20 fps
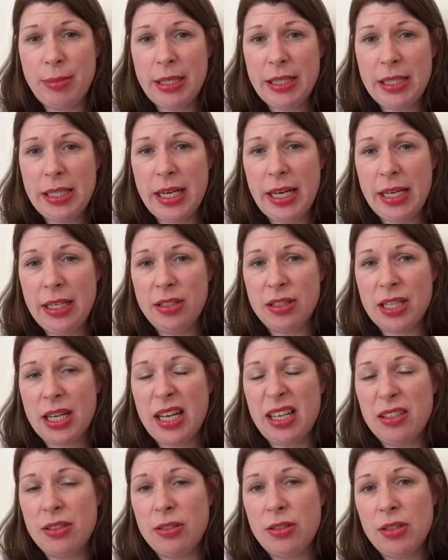Miss H,
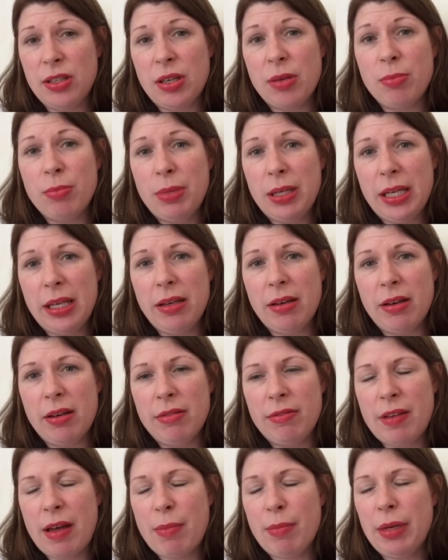and to complete
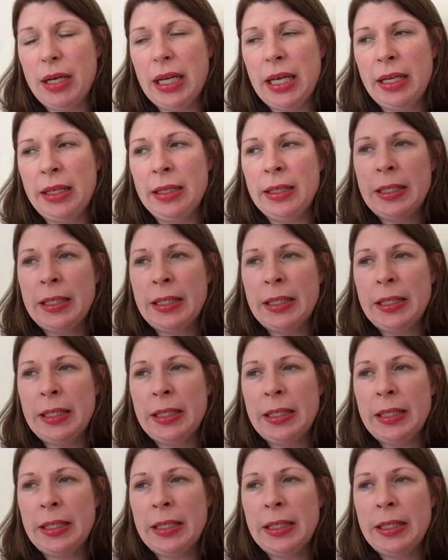our family.